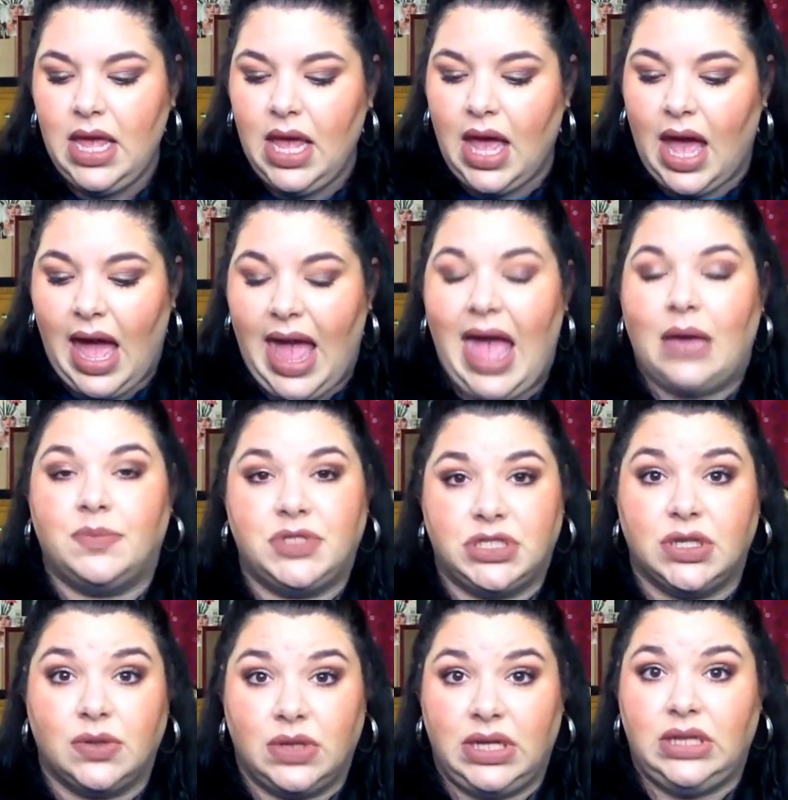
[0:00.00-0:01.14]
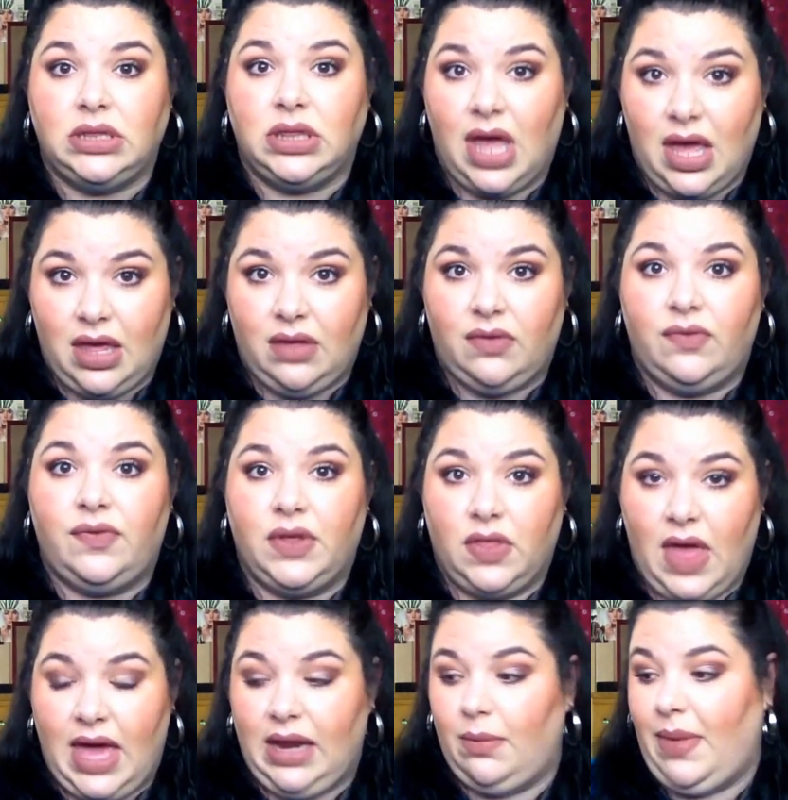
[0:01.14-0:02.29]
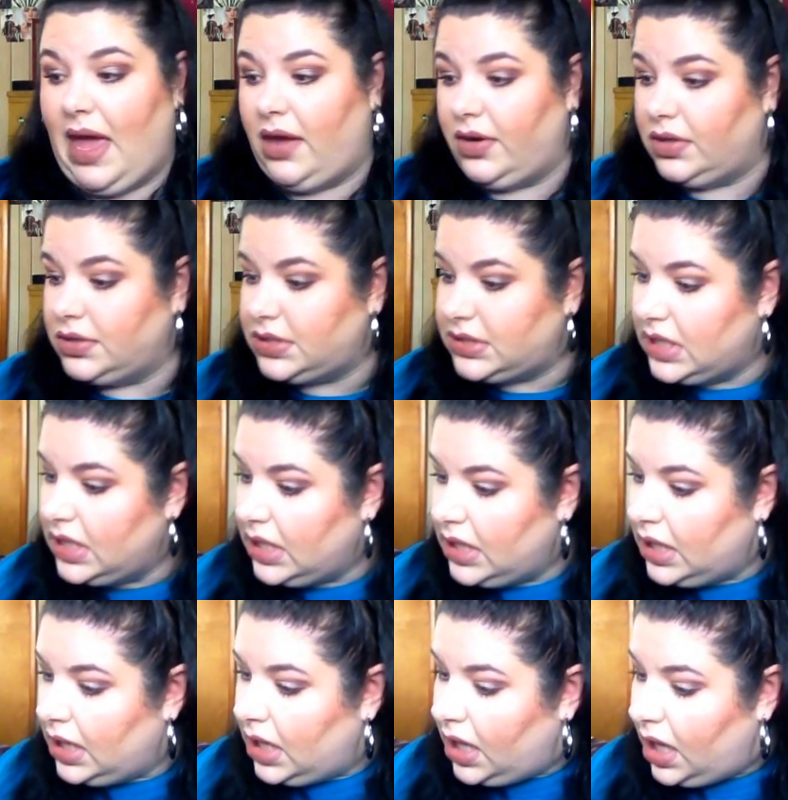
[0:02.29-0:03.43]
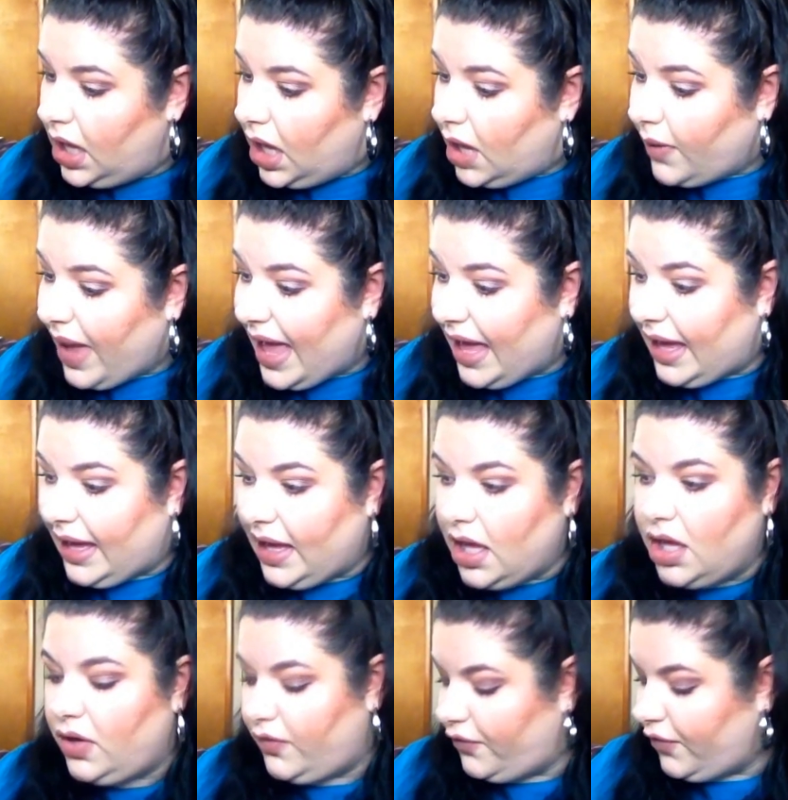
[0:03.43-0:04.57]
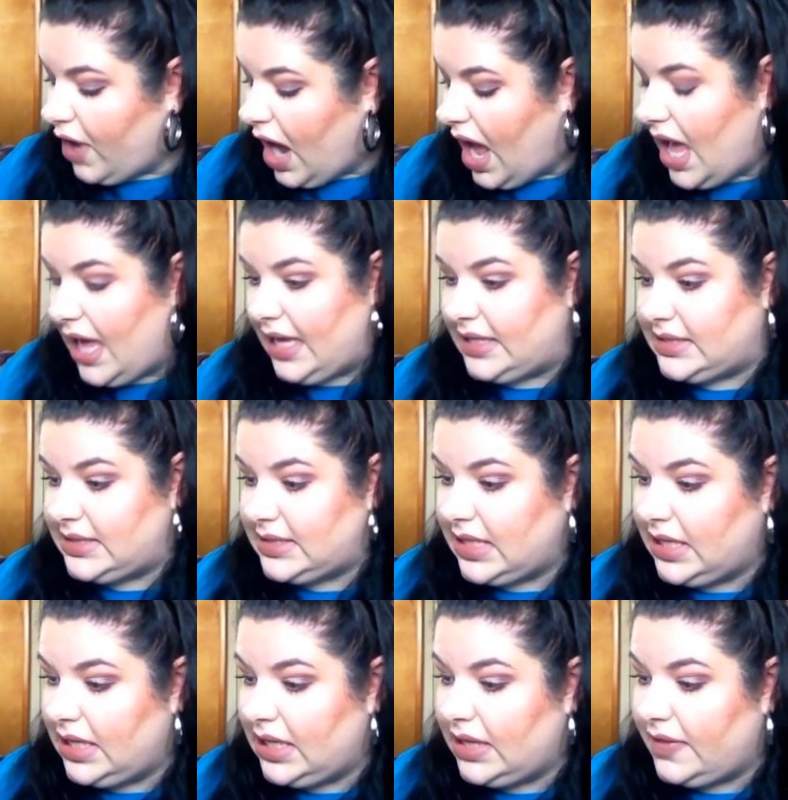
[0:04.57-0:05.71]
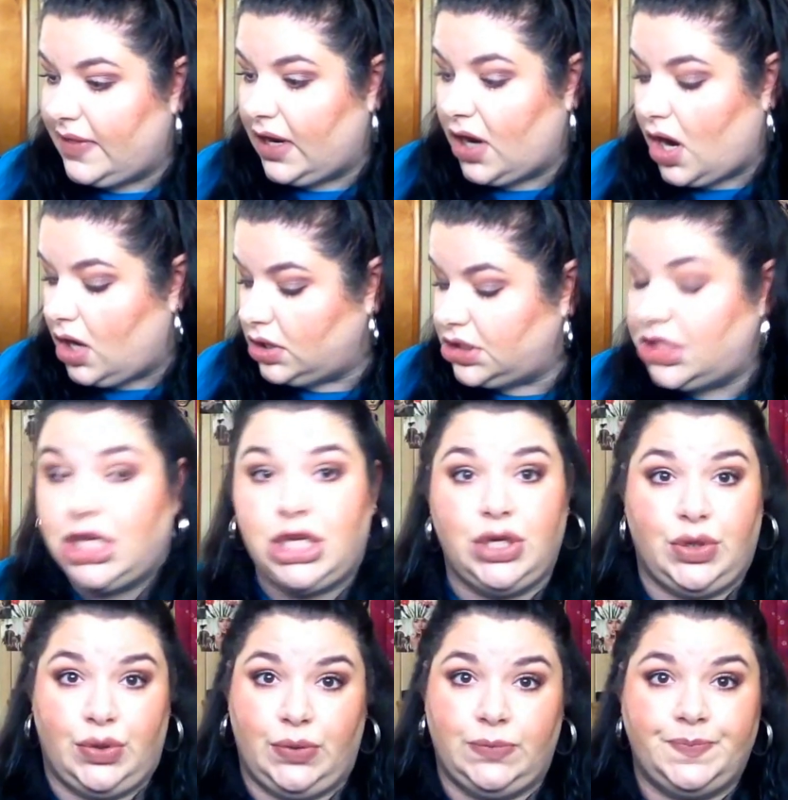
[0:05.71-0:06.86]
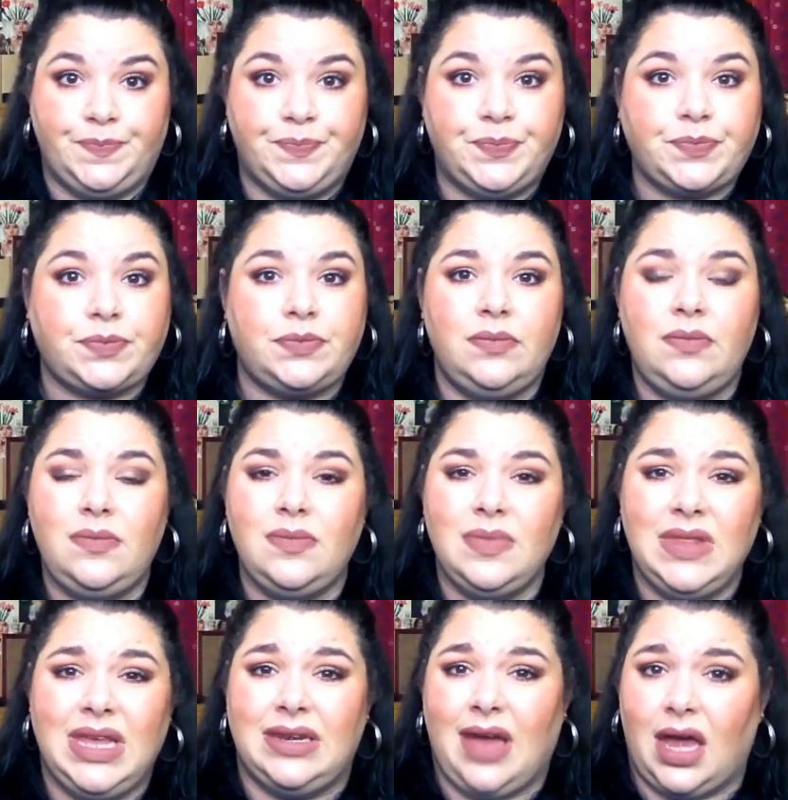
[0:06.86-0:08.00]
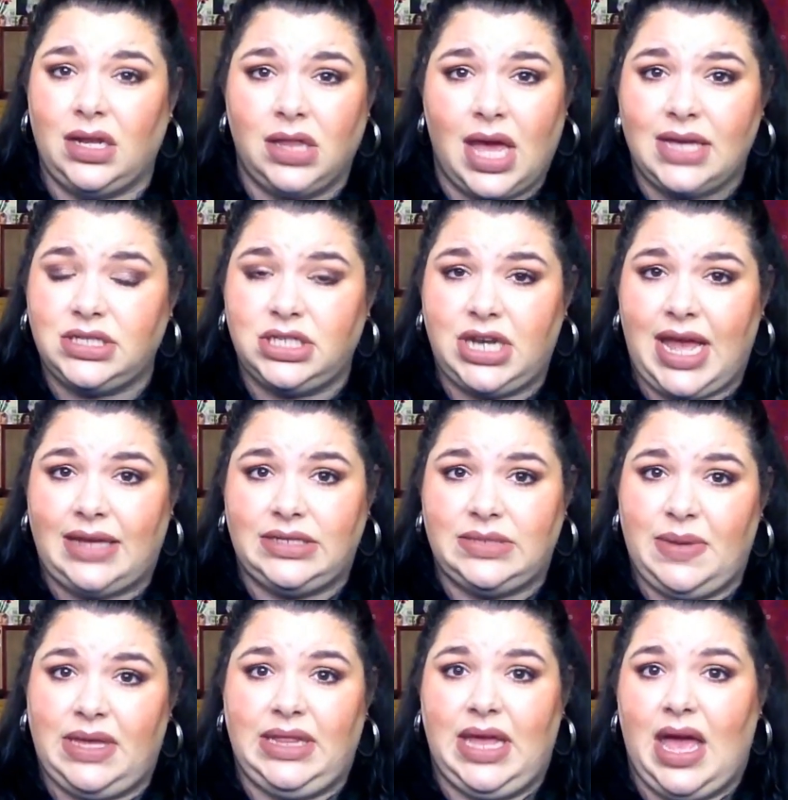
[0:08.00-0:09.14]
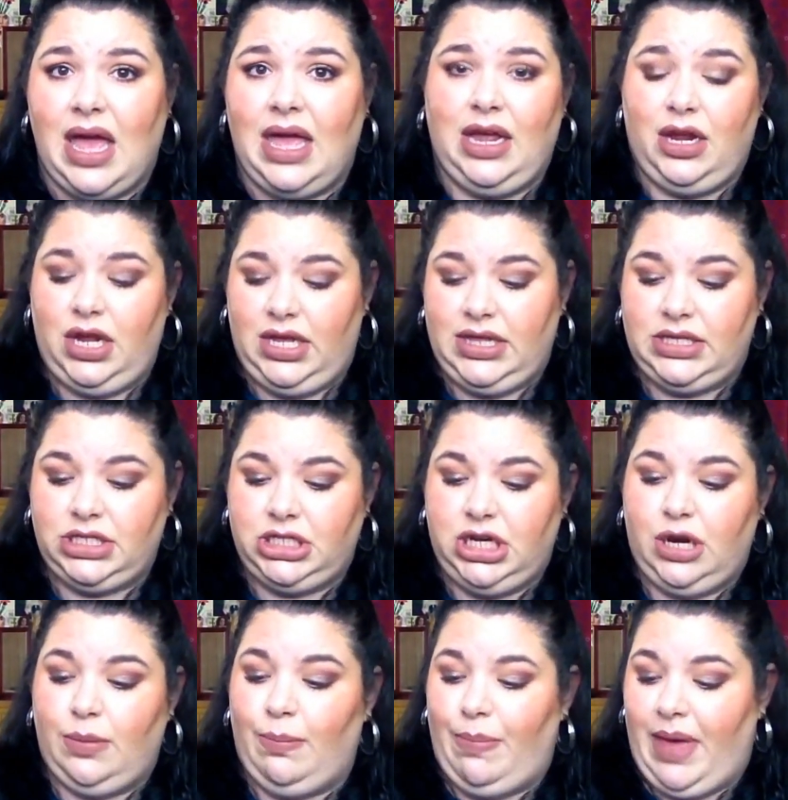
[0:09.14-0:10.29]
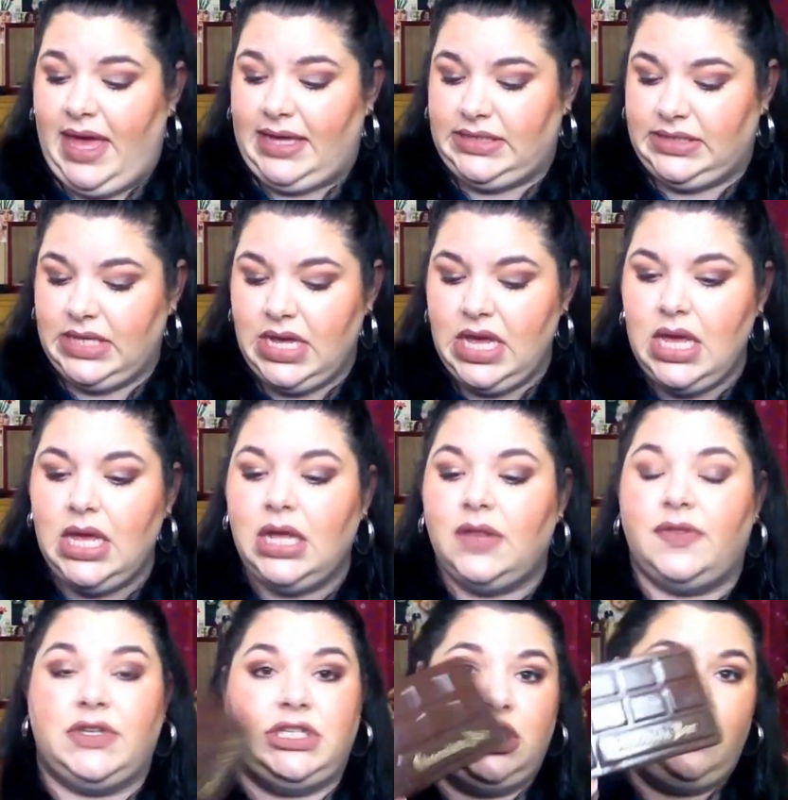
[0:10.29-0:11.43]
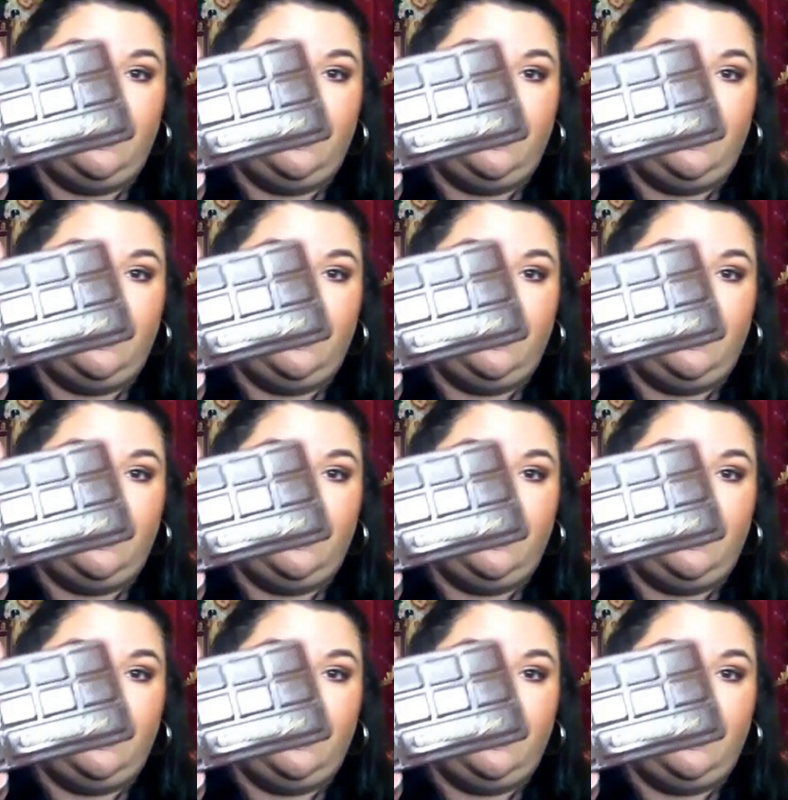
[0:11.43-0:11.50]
I absolutely love the lighting powders. Okay, for eyes, there are 2. Not a lot stood out to me in the eye area this year, but the Too